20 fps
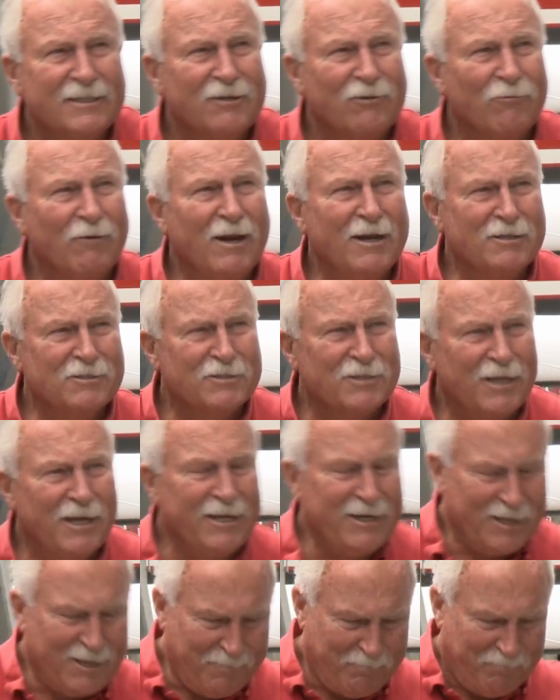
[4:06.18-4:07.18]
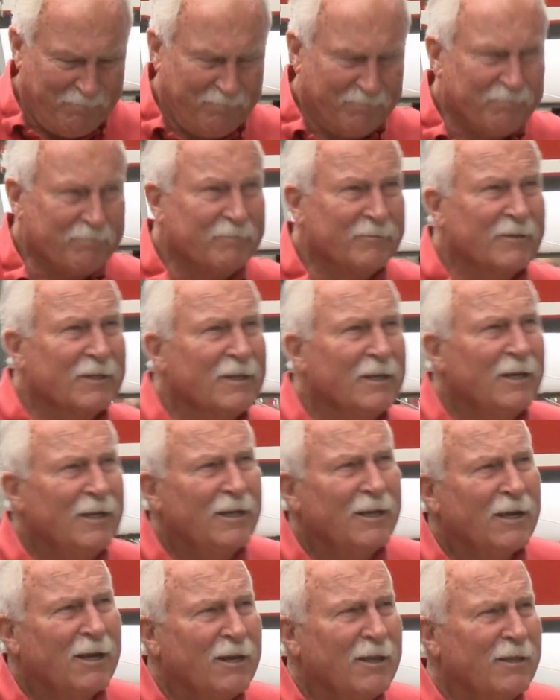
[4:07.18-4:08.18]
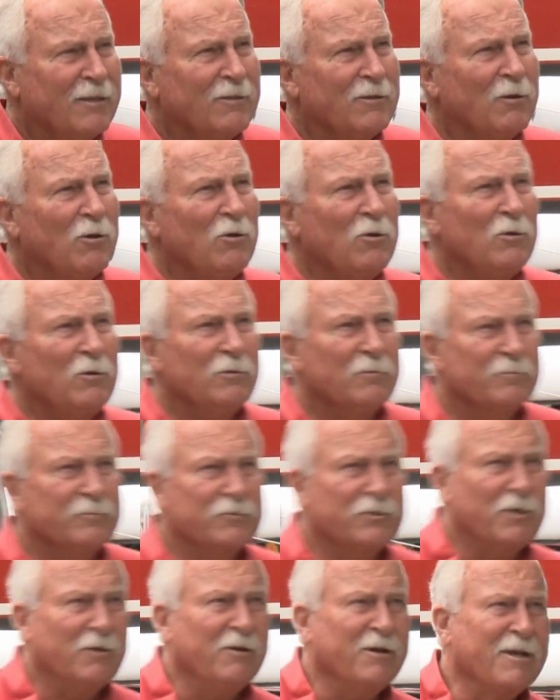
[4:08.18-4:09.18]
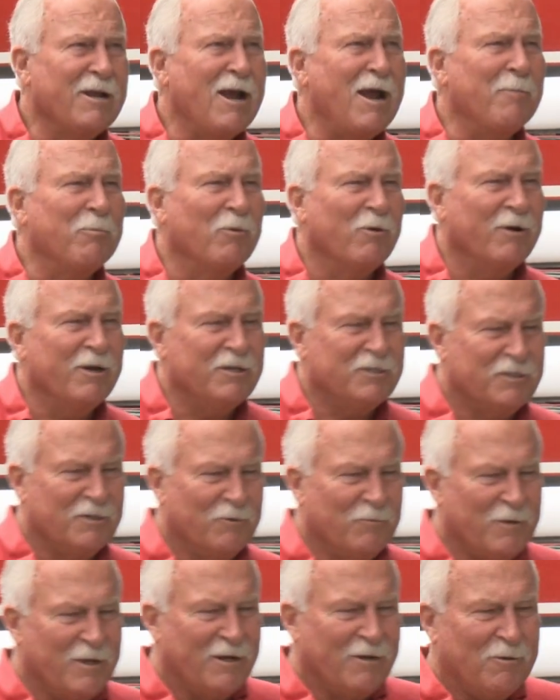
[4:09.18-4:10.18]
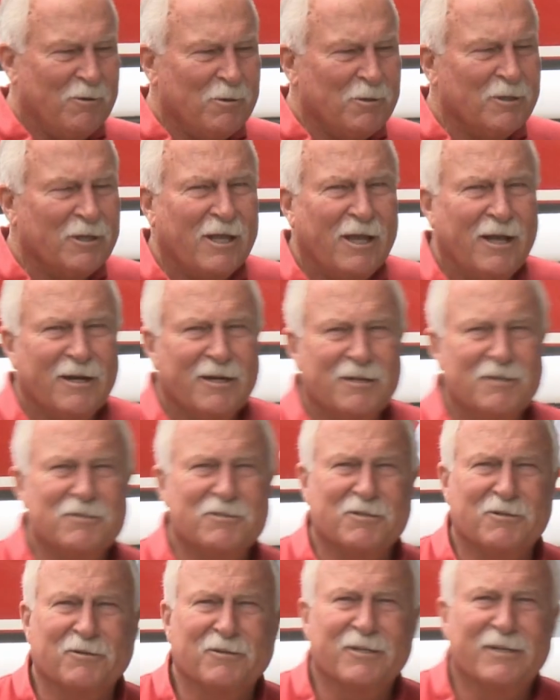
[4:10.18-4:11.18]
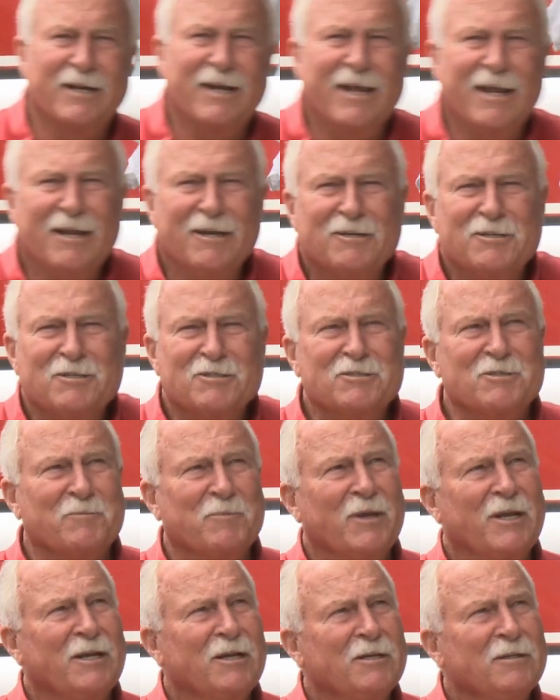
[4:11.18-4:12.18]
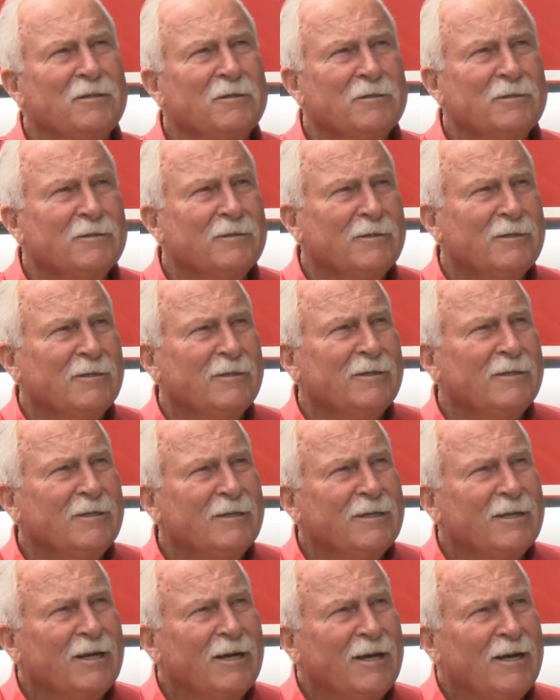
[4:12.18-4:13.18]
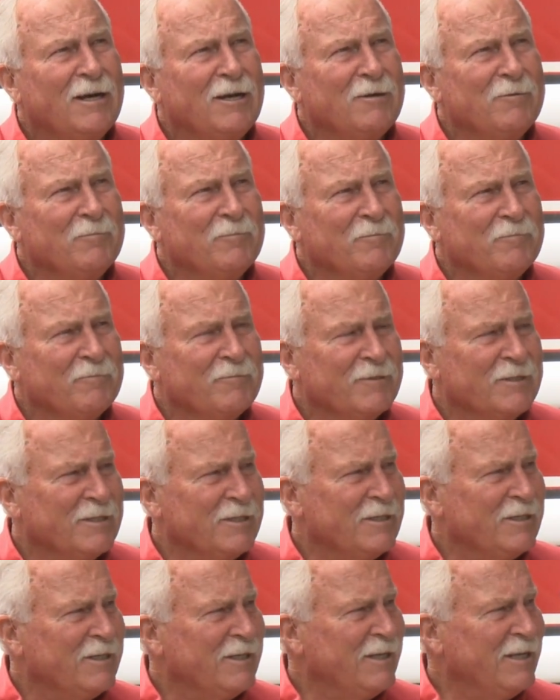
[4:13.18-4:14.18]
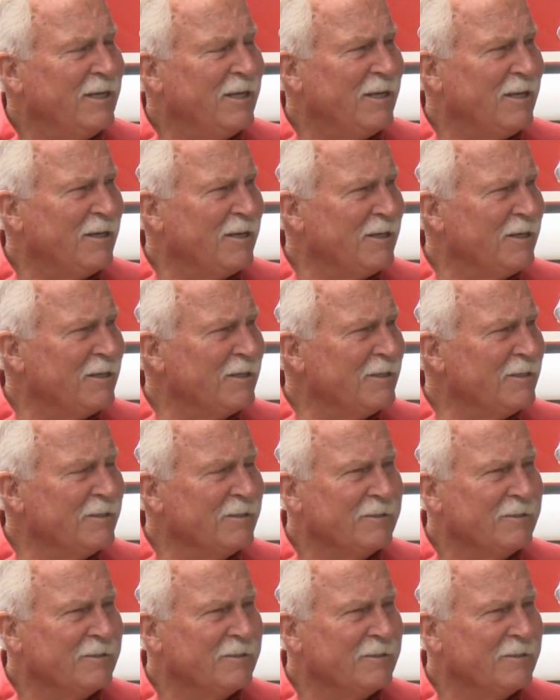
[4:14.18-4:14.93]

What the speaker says: right side up. The whole turning operation went a whole lot easier than I anticipated, and